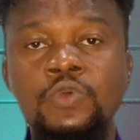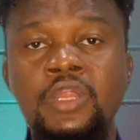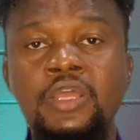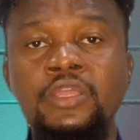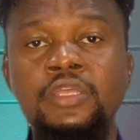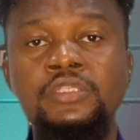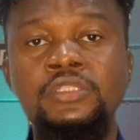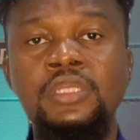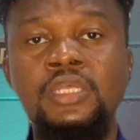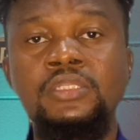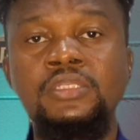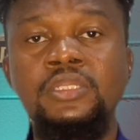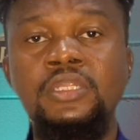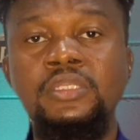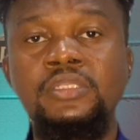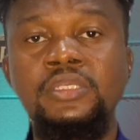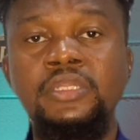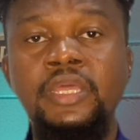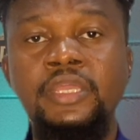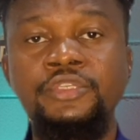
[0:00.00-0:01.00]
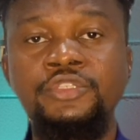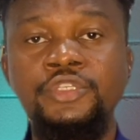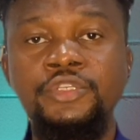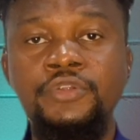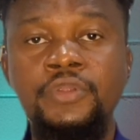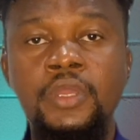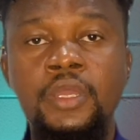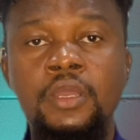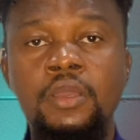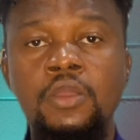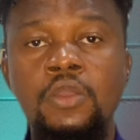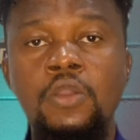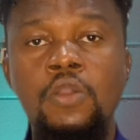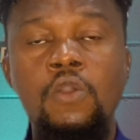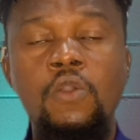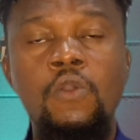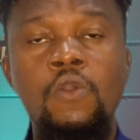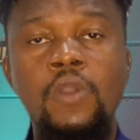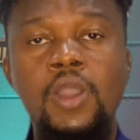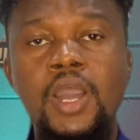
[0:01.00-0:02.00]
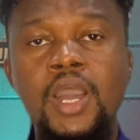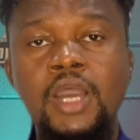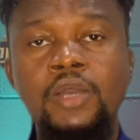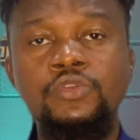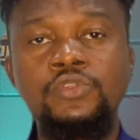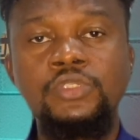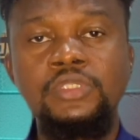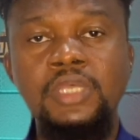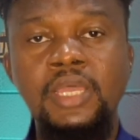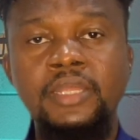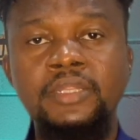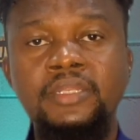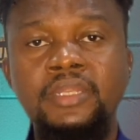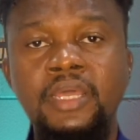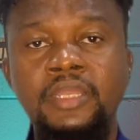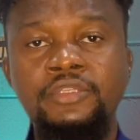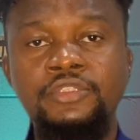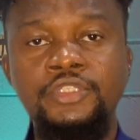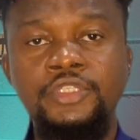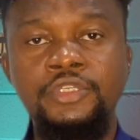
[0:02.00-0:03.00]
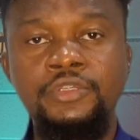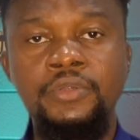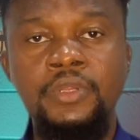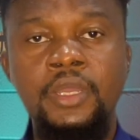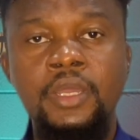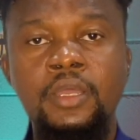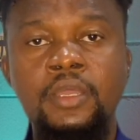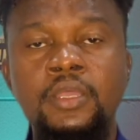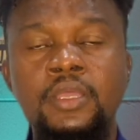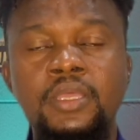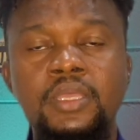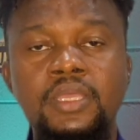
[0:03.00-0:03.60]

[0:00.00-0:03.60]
whether you're starting it in Nigeria or outside Nigeria.